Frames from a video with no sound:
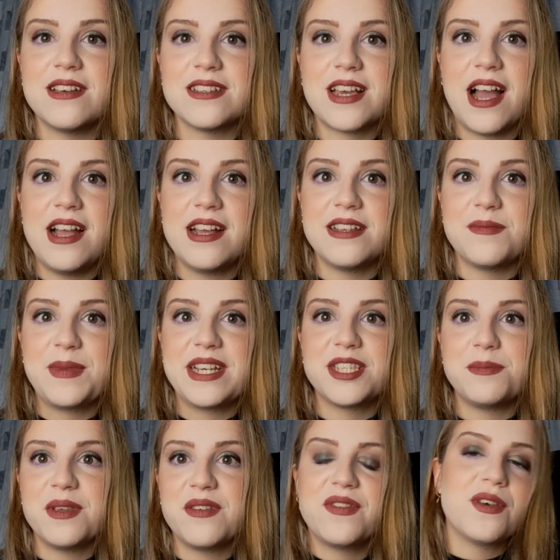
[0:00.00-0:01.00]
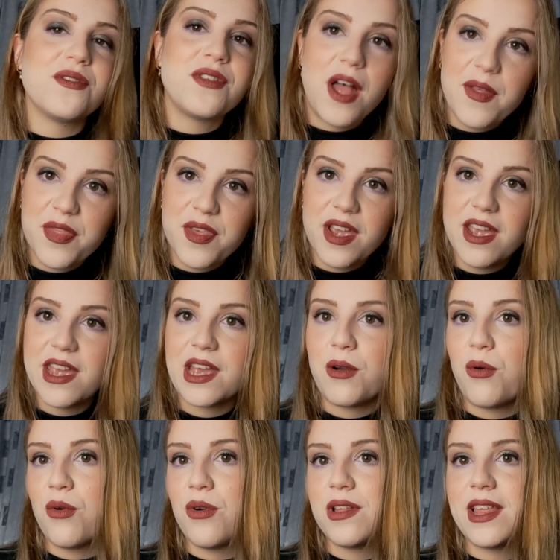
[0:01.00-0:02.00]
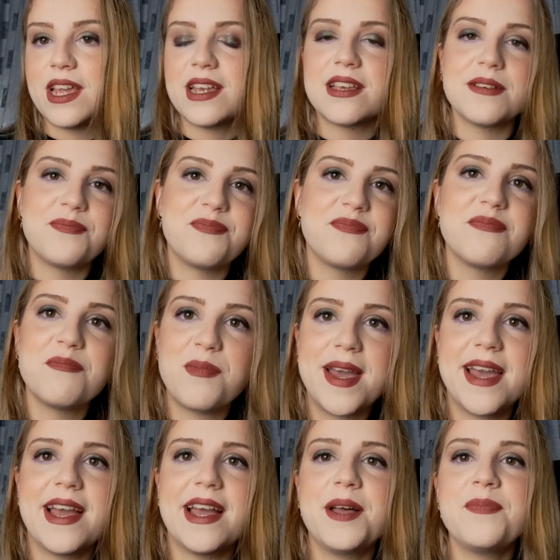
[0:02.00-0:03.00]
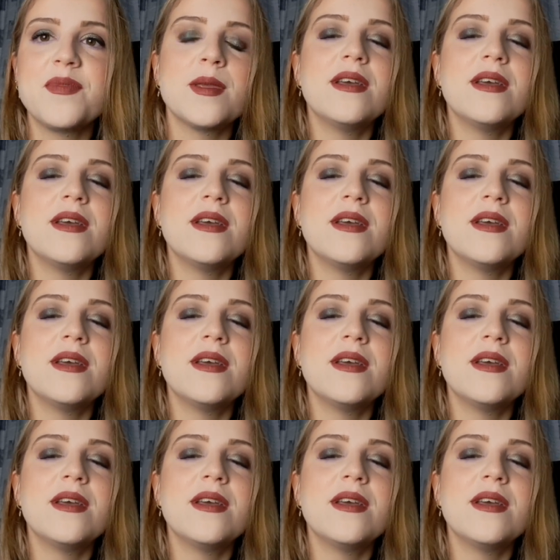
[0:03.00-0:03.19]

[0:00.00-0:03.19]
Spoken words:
kind of makes me feel nothing or like meh,